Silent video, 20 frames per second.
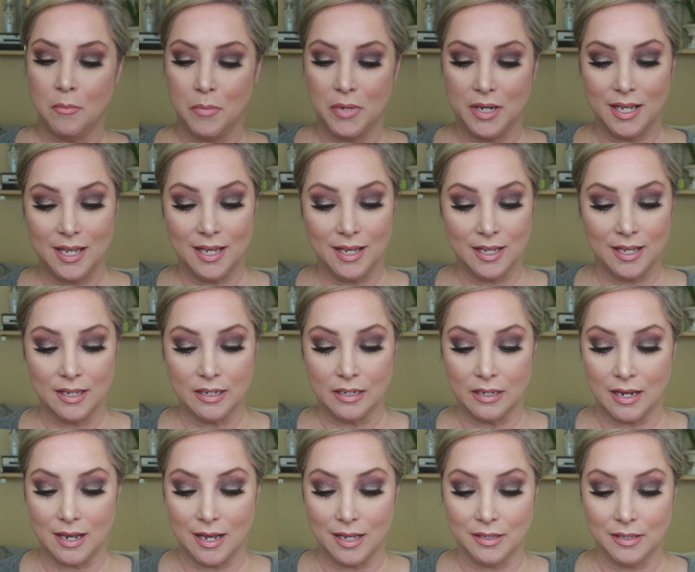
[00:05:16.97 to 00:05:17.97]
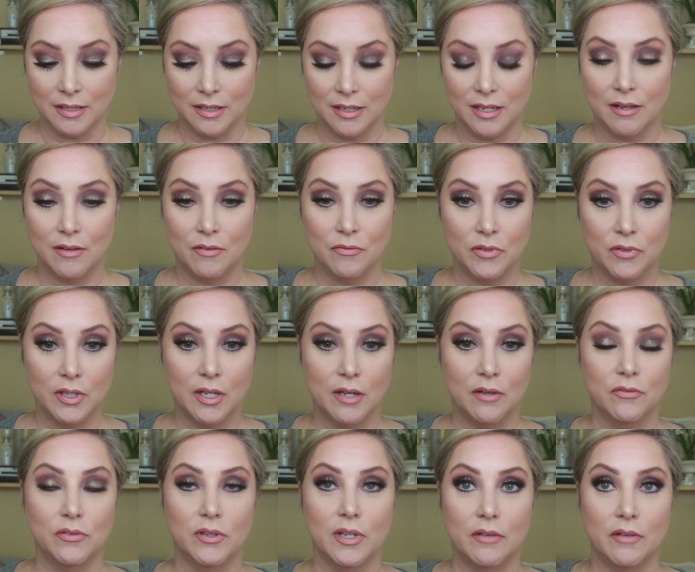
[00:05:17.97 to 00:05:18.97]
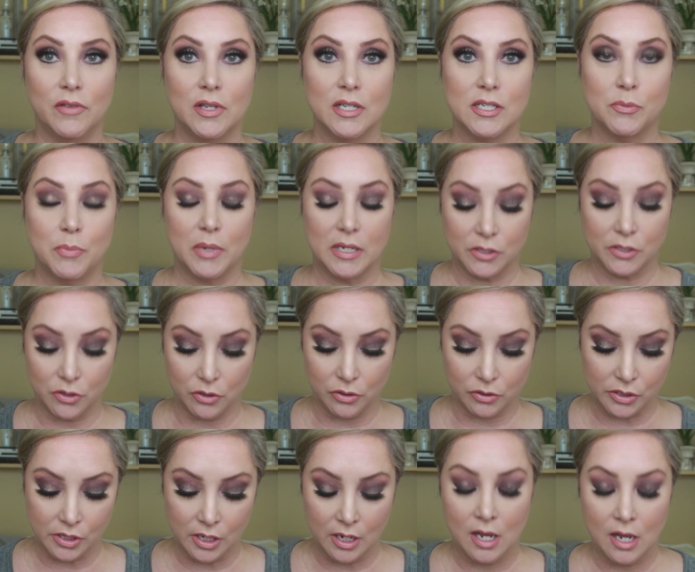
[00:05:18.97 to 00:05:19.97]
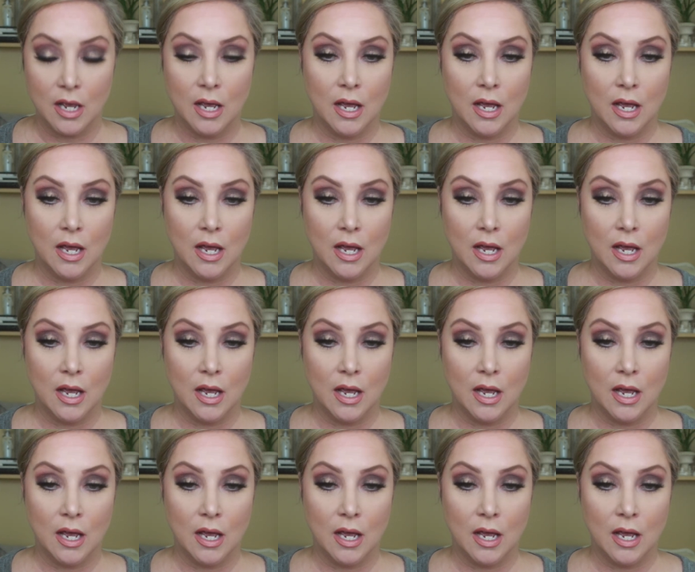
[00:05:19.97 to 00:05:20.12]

But again, I love, love, love these pencils.